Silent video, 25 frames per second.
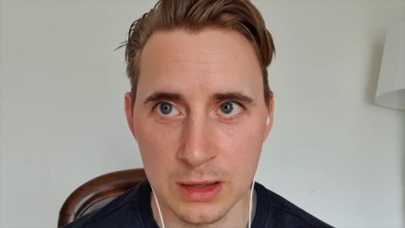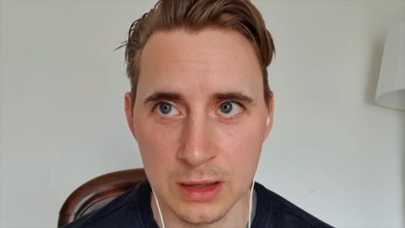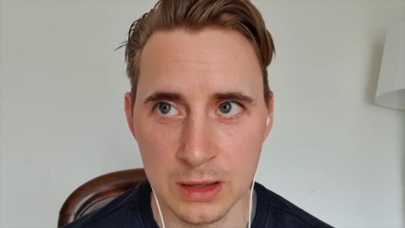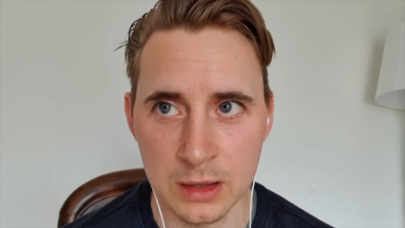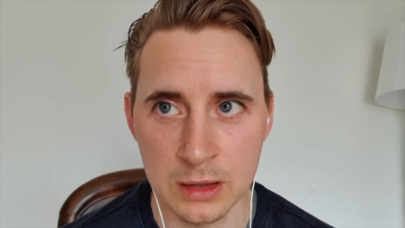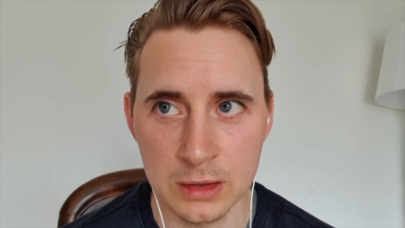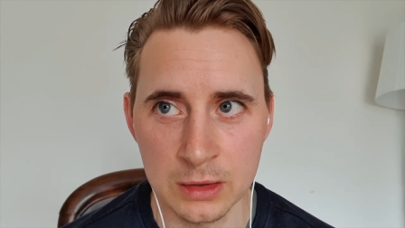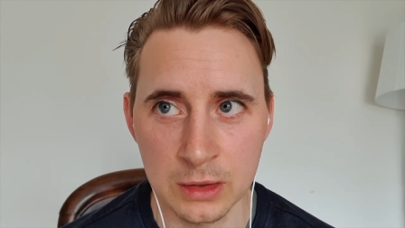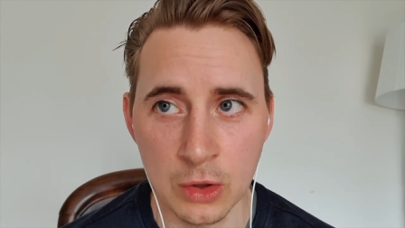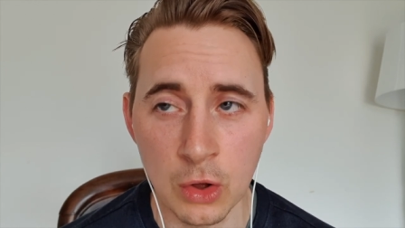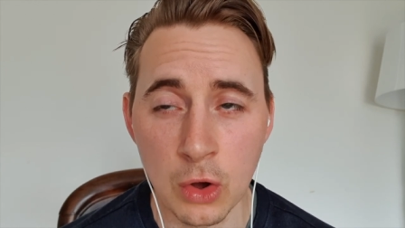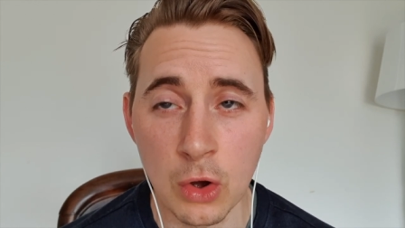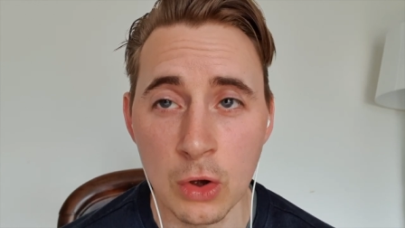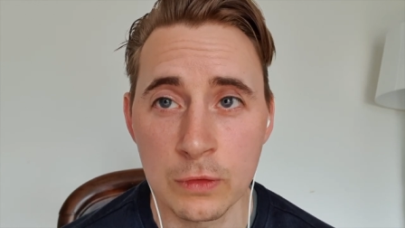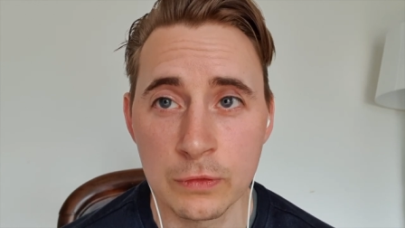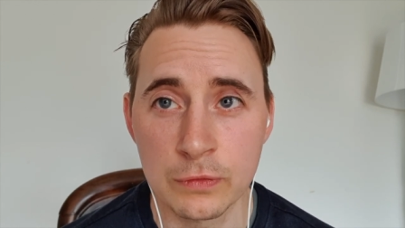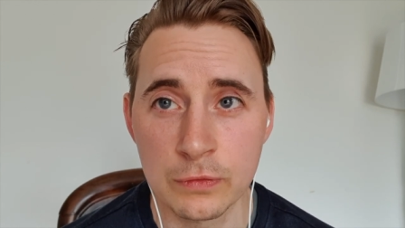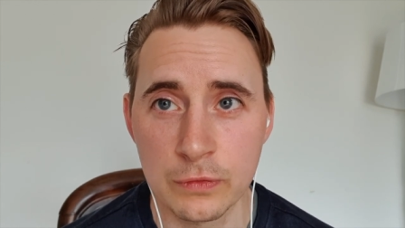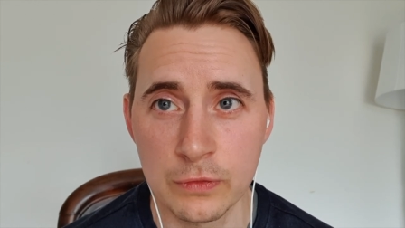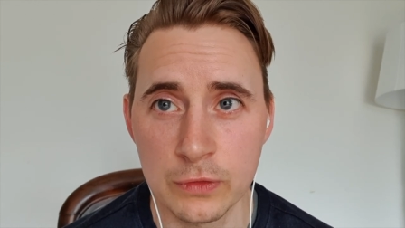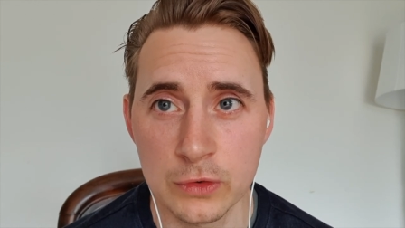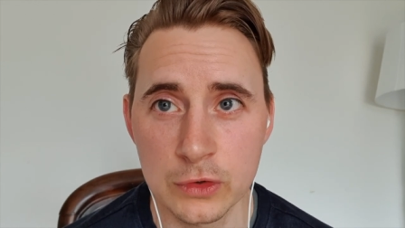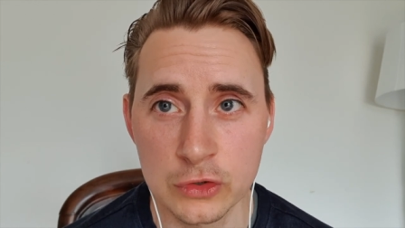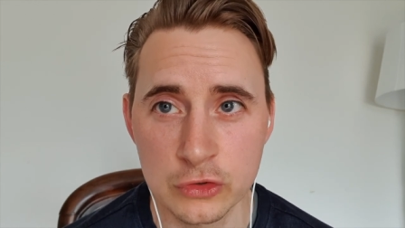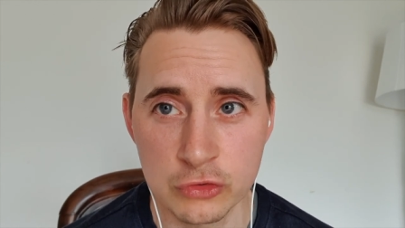a lot
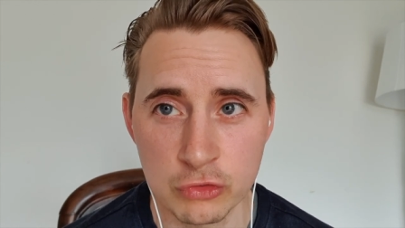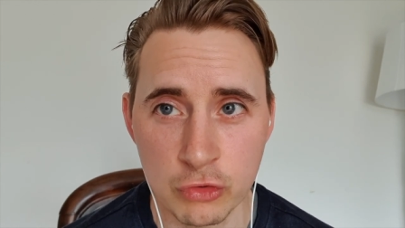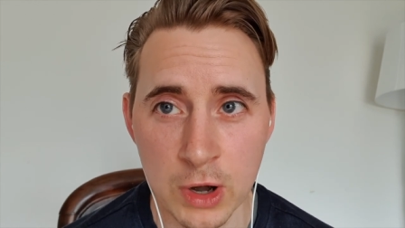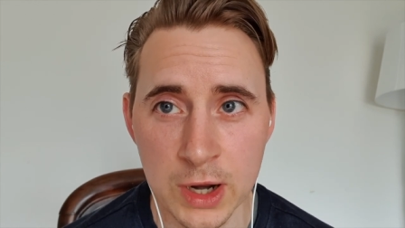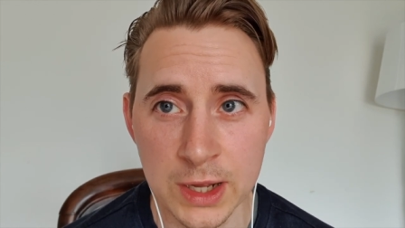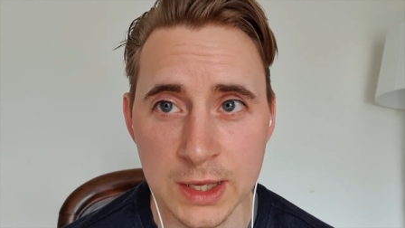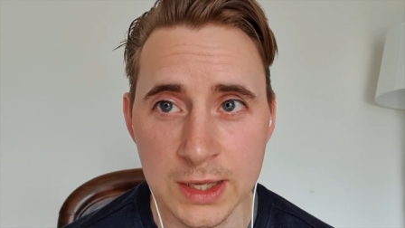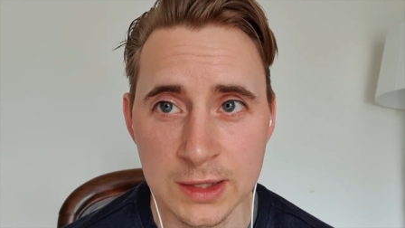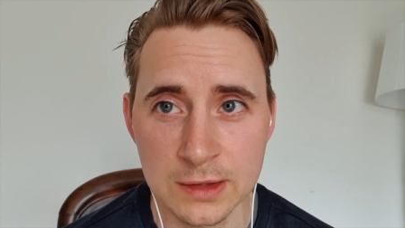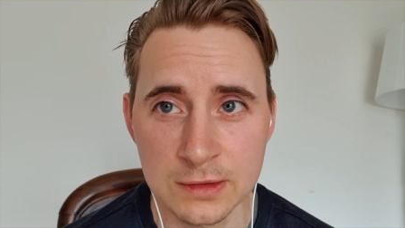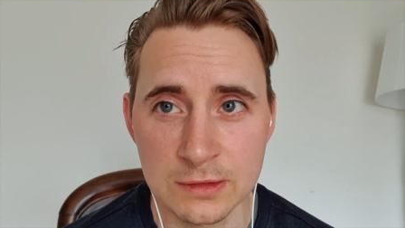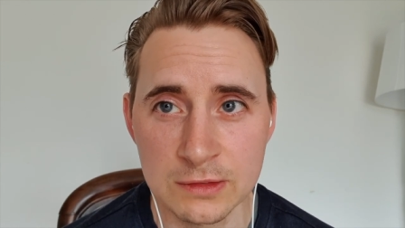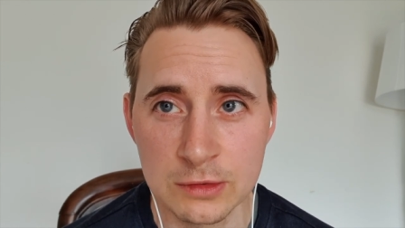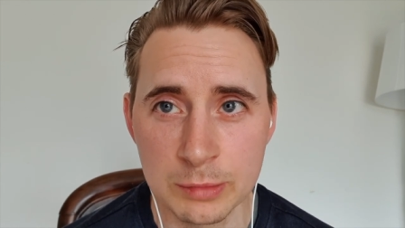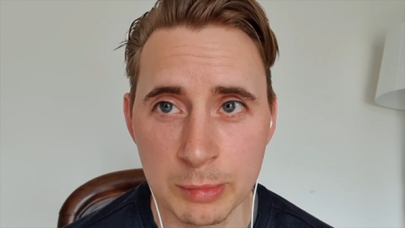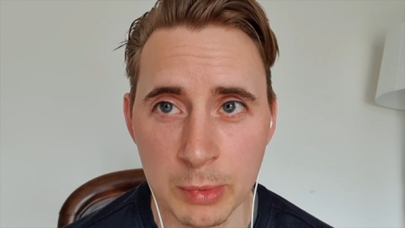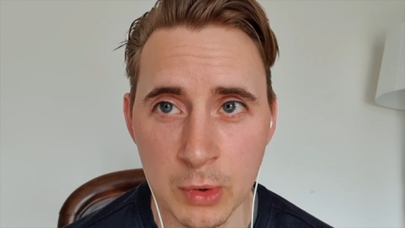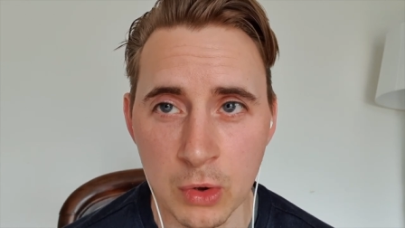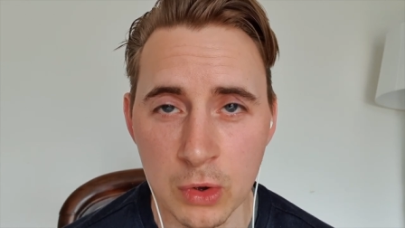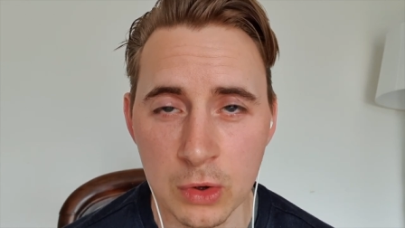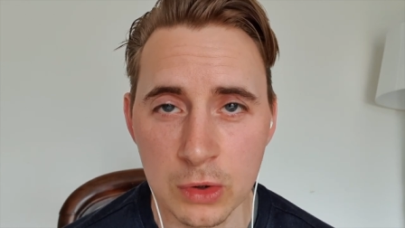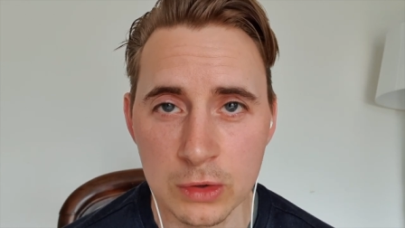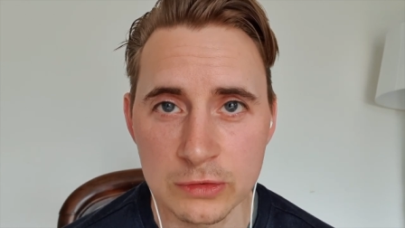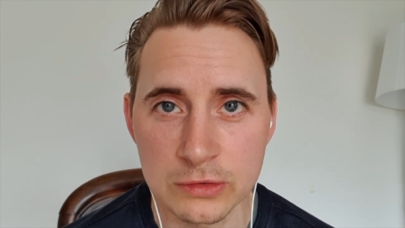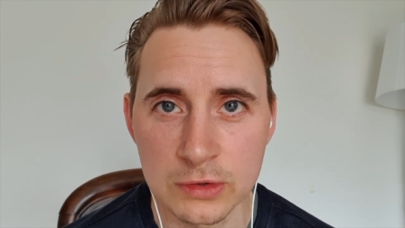of striking
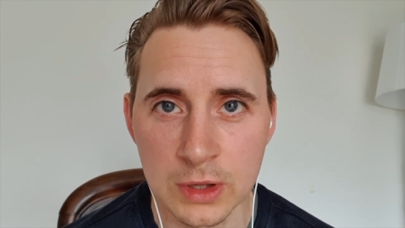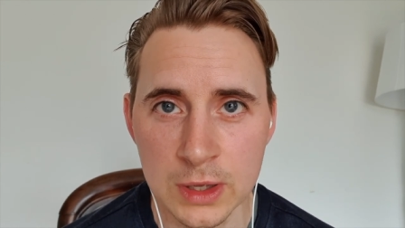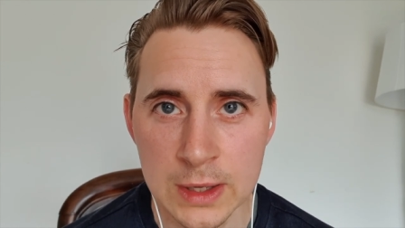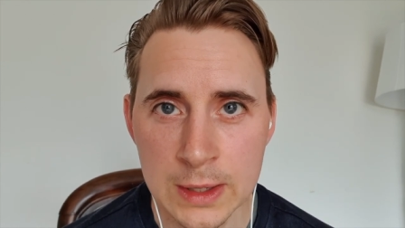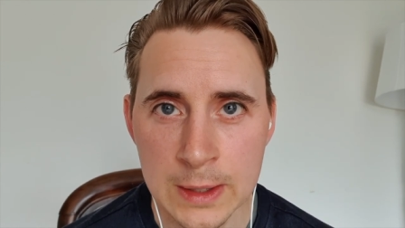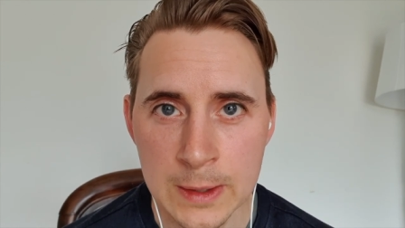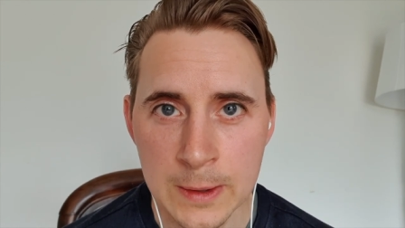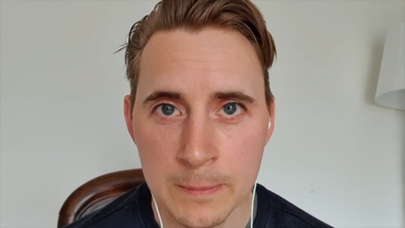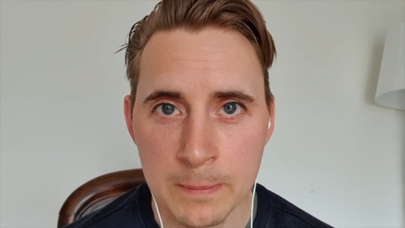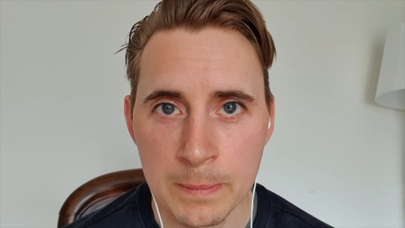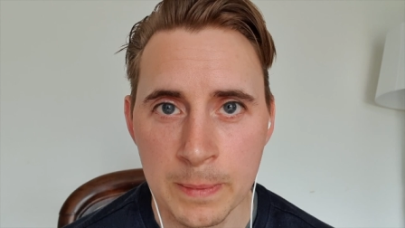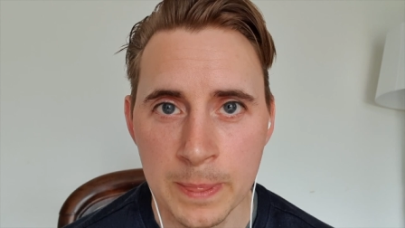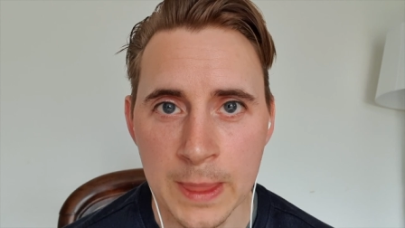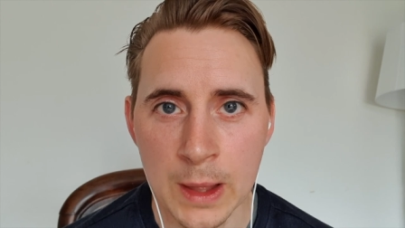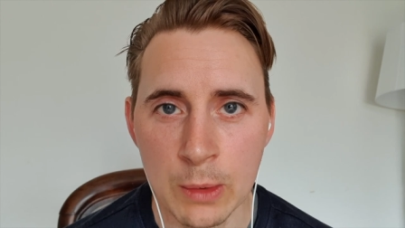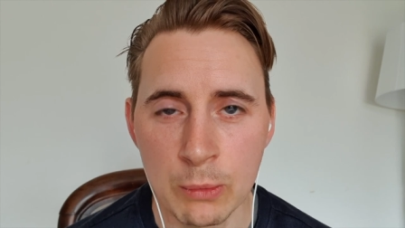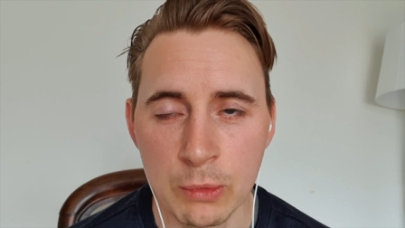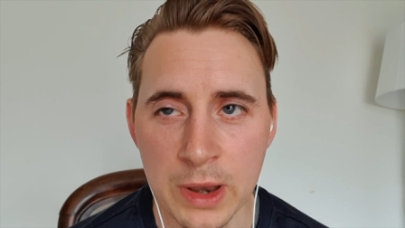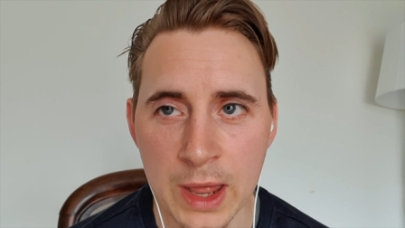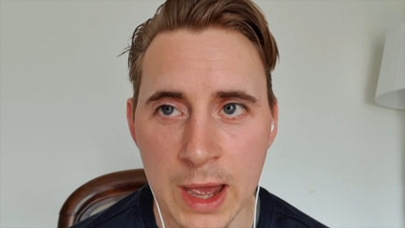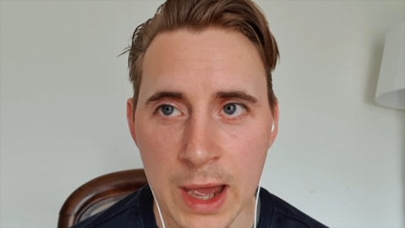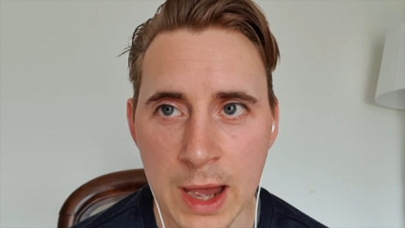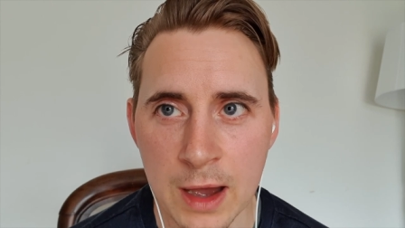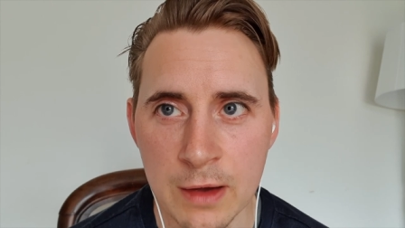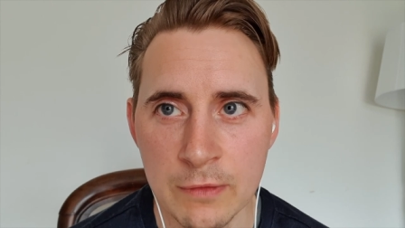sports that would
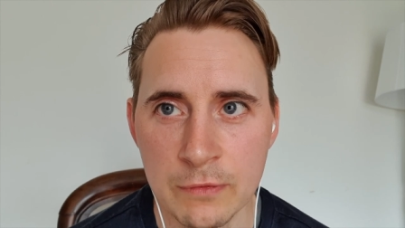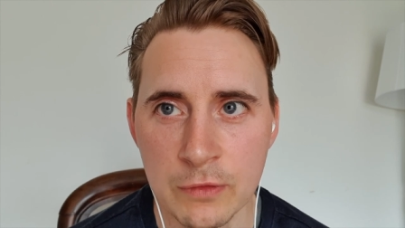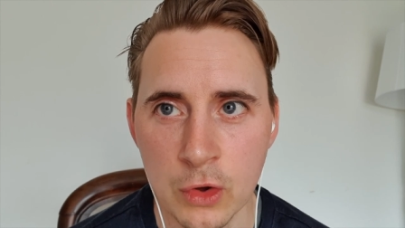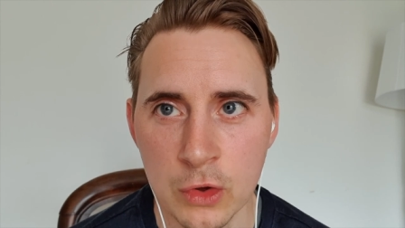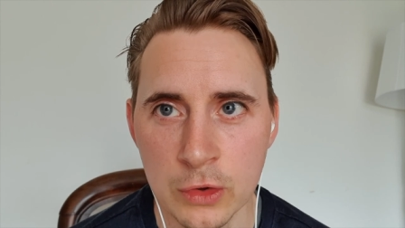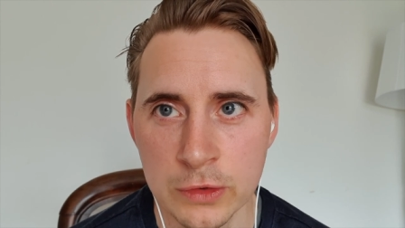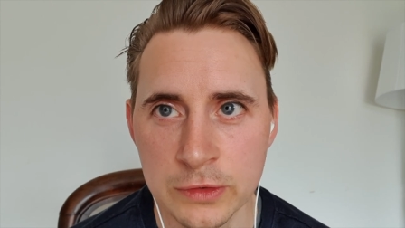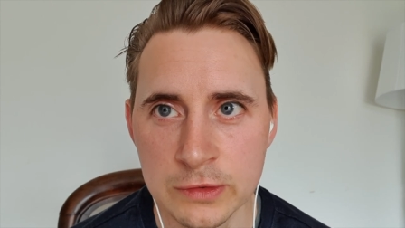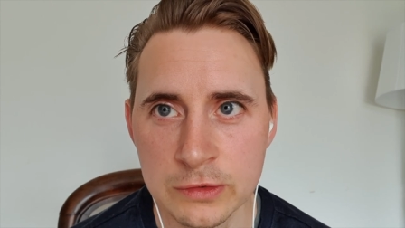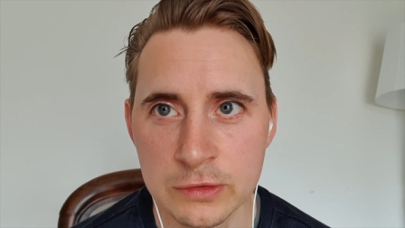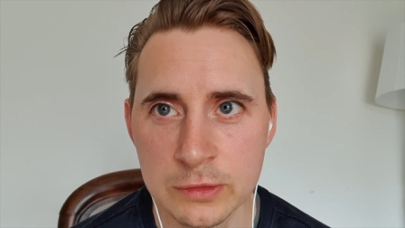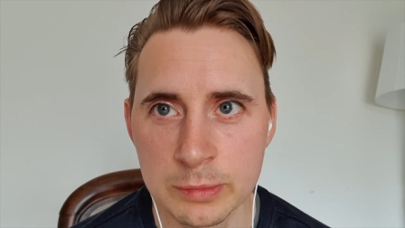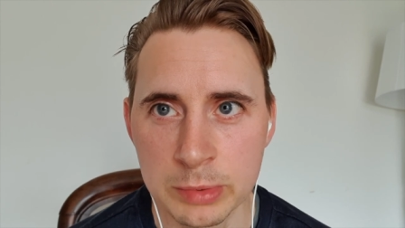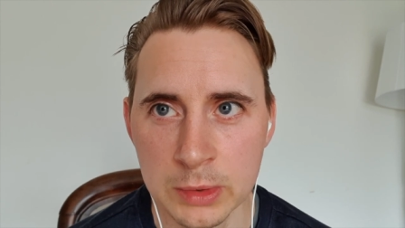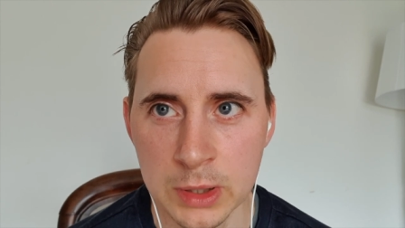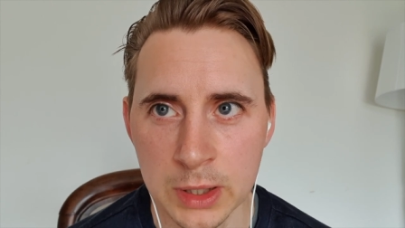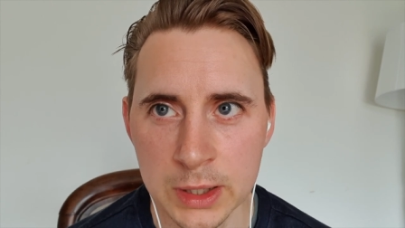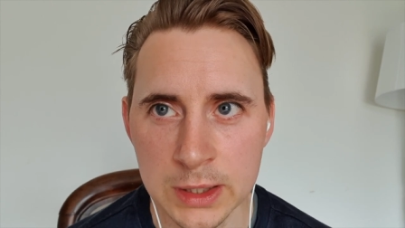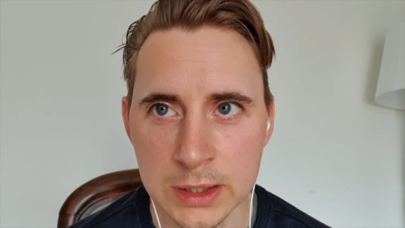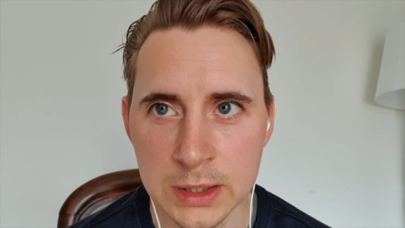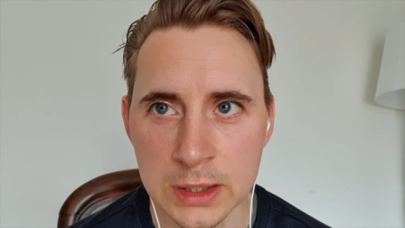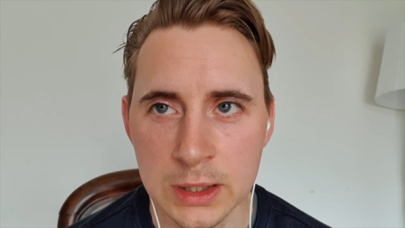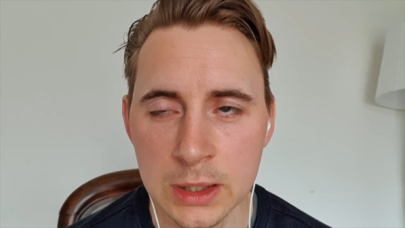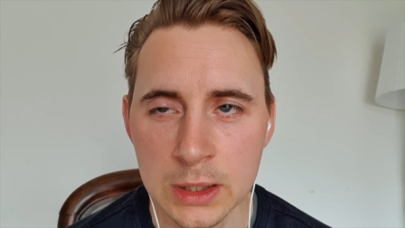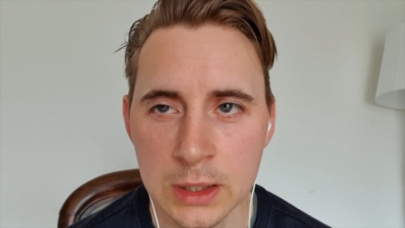have or
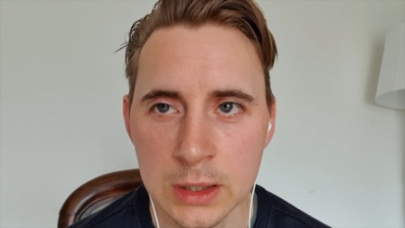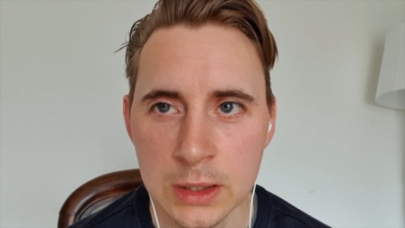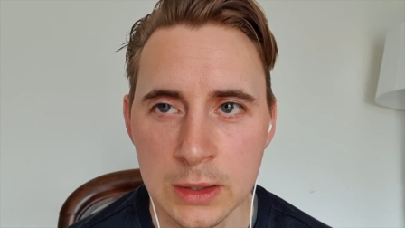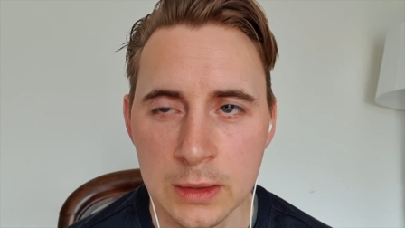display